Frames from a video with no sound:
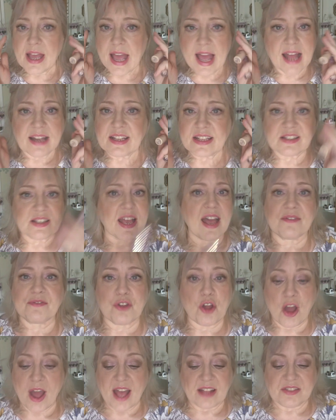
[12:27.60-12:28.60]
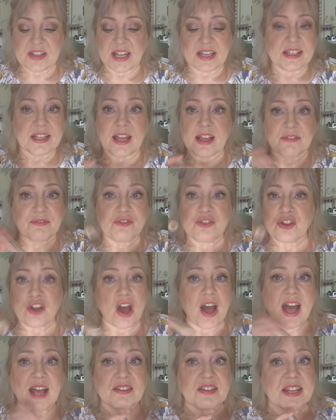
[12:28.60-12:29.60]
and I've not
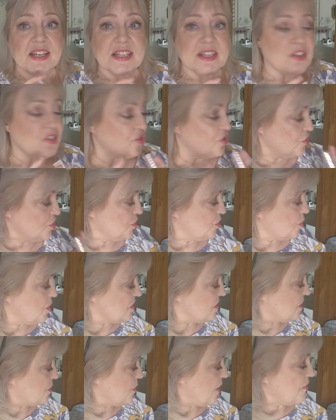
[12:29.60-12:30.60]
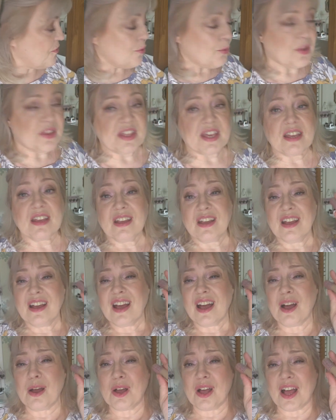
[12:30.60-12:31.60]
had any issues whatsoever with it.
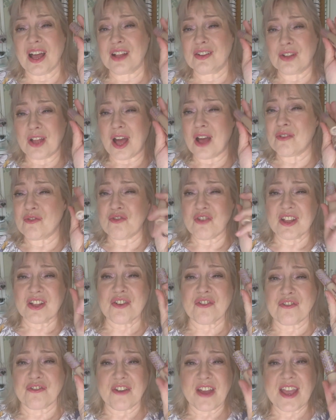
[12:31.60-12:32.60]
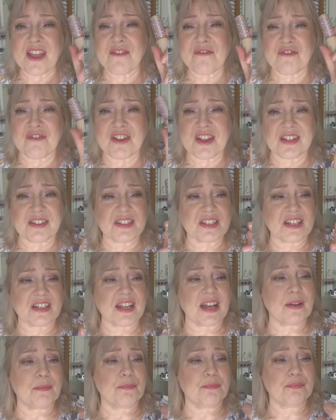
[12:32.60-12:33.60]
And a real favourite, and
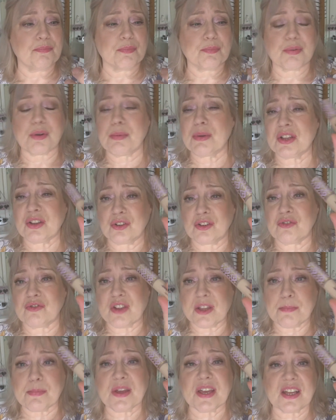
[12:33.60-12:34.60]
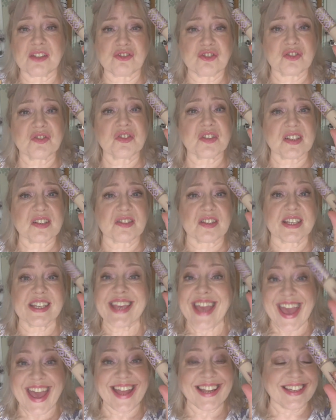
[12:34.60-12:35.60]
I'm probably going to repurchase this
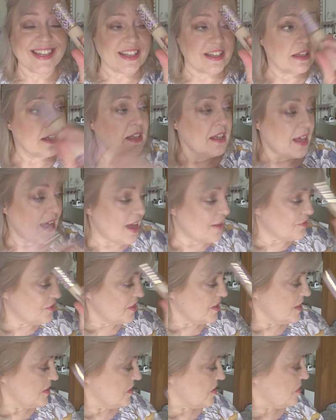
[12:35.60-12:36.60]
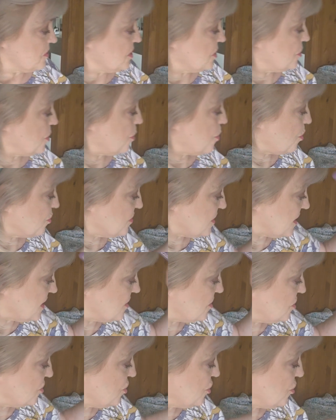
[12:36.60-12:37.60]
again after this, you know, once this is